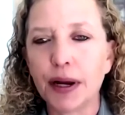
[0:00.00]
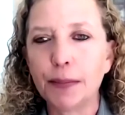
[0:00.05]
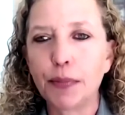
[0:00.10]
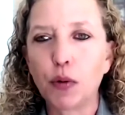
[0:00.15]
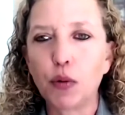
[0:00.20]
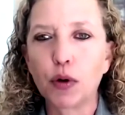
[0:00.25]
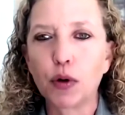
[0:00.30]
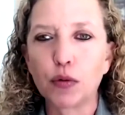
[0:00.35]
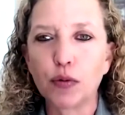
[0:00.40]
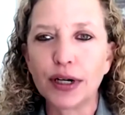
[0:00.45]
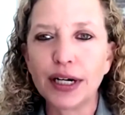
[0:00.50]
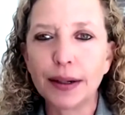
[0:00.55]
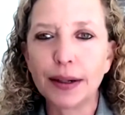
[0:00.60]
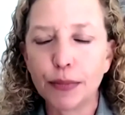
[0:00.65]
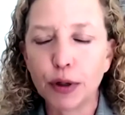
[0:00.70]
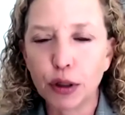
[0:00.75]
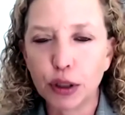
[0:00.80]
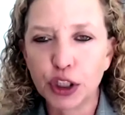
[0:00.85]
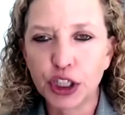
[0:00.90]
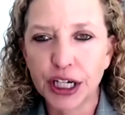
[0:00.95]
People were
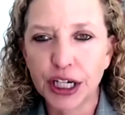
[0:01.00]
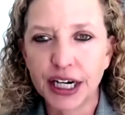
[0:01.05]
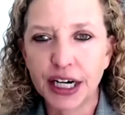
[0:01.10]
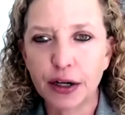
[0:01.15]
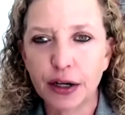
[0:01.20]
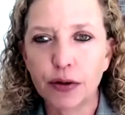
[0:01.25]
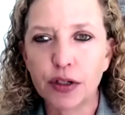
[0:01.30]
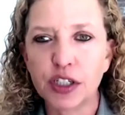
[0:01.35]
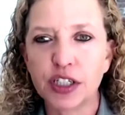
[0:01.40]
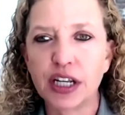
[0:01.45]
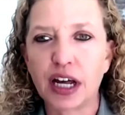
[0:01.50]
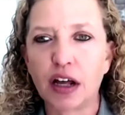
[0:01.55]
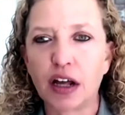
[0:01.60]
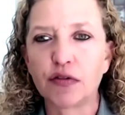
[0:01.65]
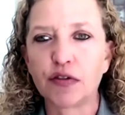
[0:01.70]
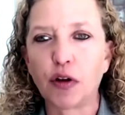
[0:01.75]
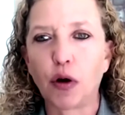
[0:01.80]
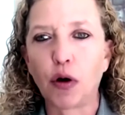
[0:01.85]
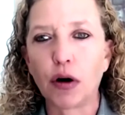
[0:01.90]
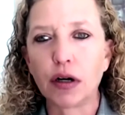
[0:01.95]
reemerging here in
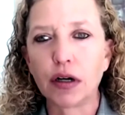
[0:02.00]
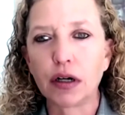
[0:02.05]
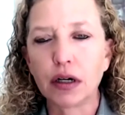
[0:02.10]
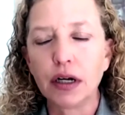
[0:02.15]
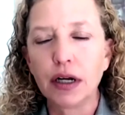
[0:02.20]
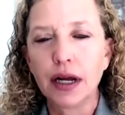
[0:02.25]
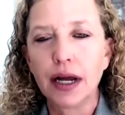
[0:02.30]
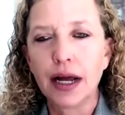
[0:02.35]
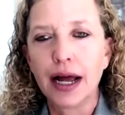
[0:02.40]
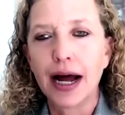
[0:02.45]
South Florida.